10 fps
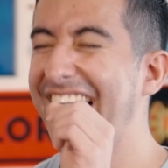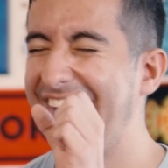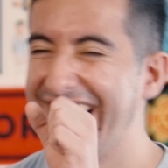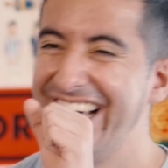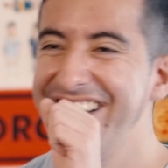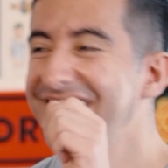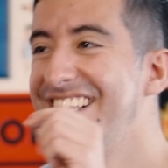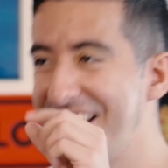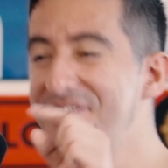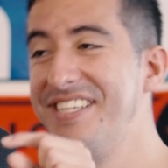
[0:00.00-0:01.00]
Damn.
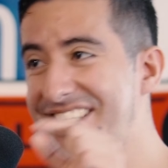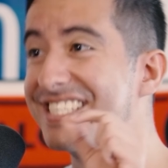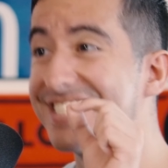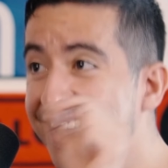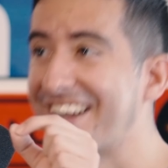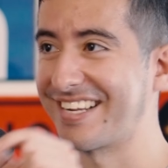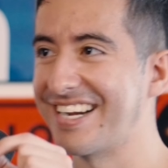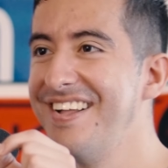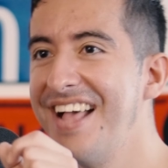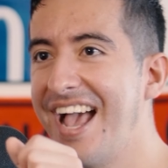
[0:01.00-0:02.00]
They've been stuck.
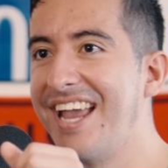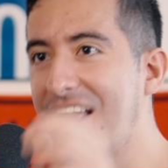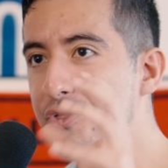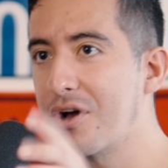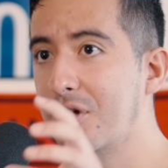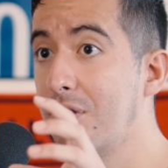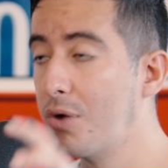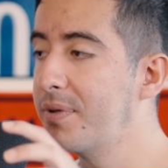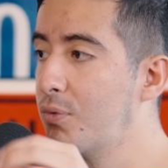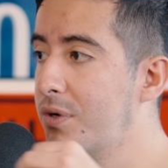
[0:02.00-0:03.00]
And I thought
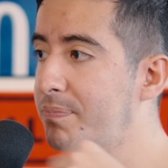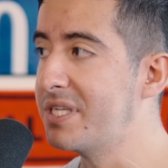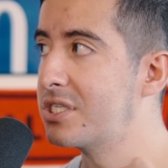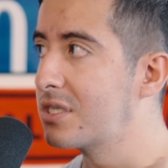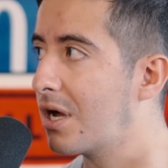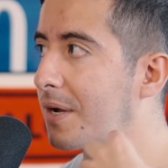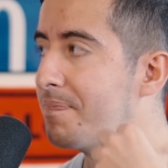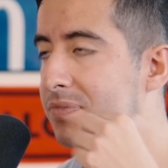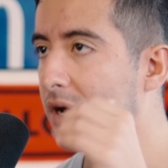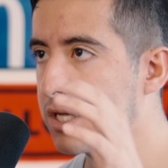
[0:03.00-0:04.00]
Colombia would be stuck,
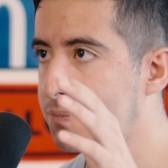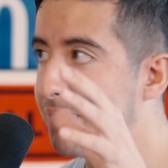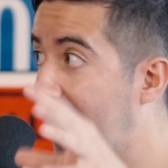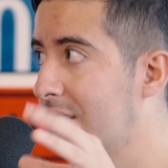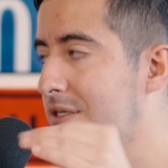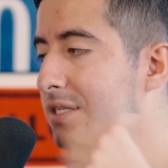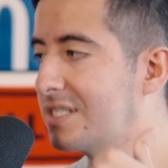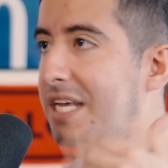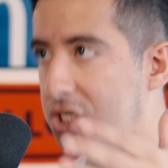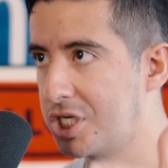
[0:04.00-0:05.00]
not as bad as, let's
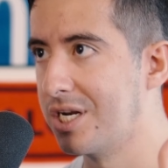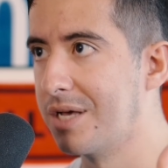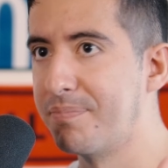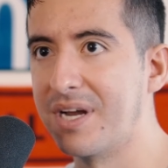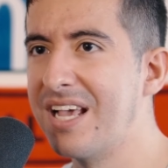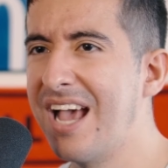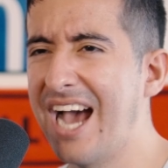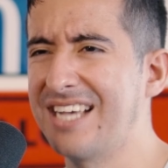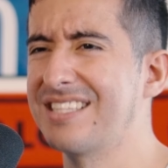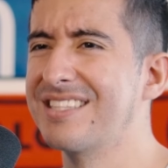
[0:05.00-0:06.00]
say, Chile, but
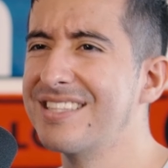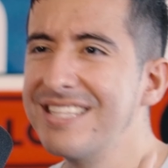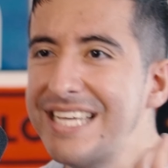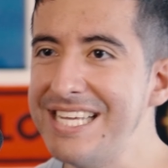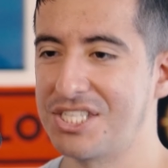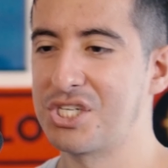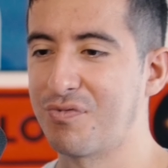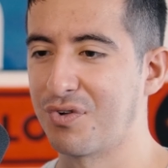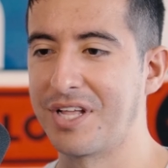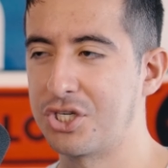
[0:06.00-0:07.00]
at least
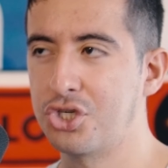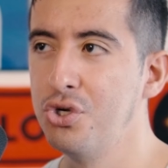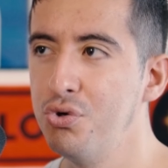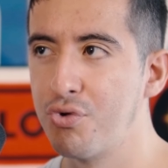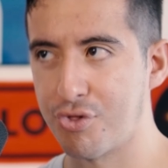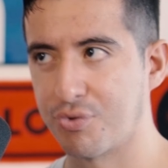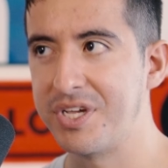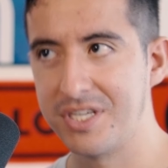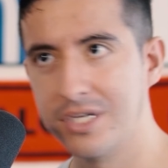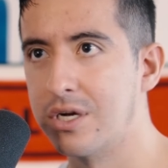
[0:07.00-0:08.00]
for like
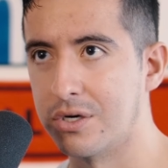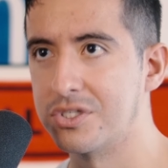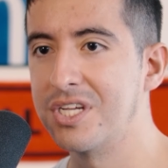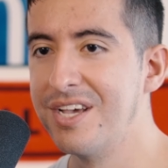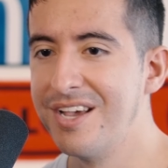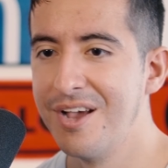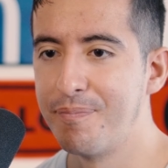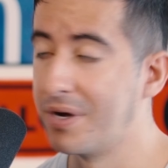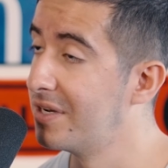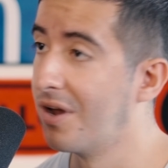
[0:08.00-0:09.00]
2-3 years.
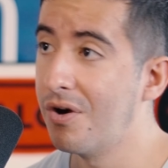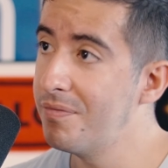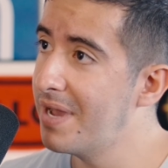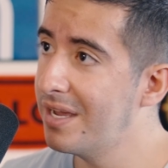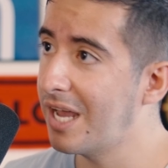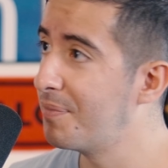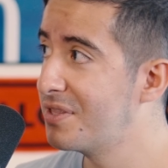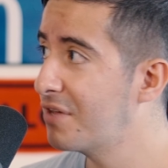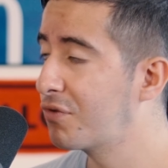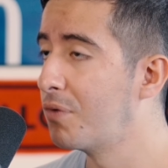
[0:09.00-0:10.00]
But no, man. I mean,
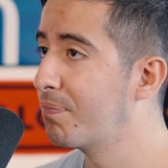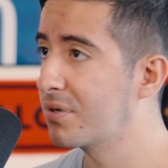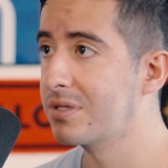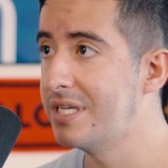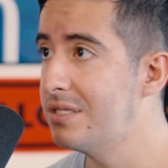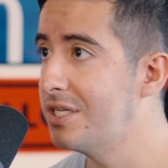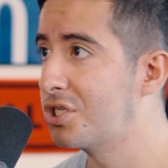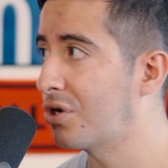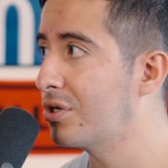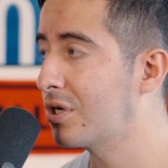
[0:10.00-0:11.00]
they've completely
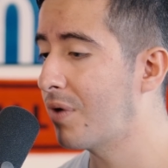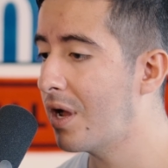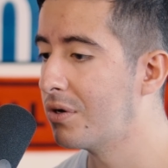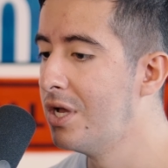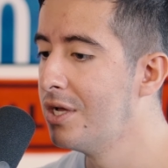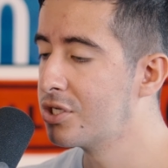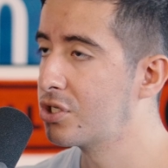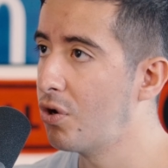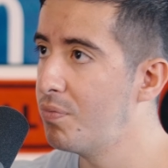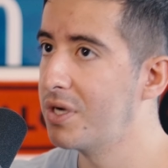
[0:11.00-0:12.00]
turned it around,
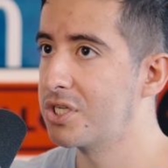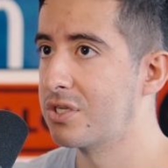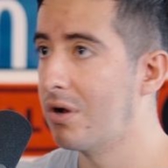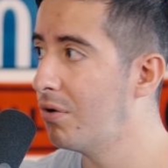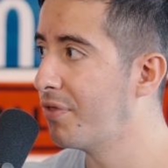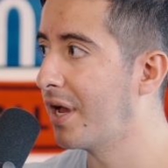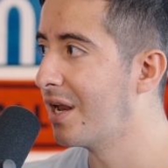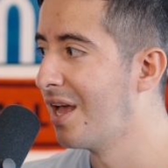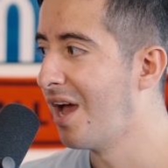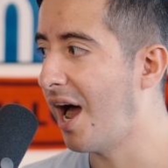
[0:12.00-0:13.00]
so much so
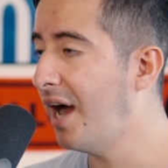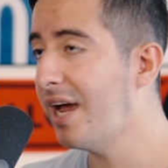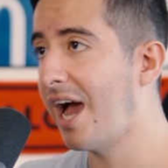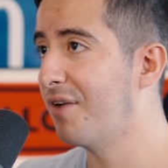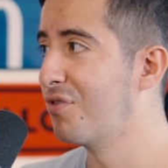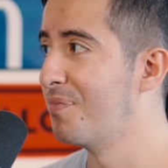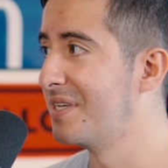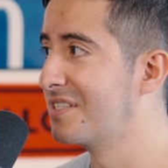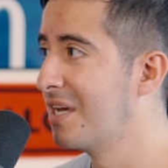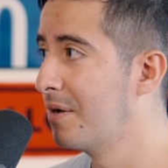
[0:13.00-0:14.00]
that I have them as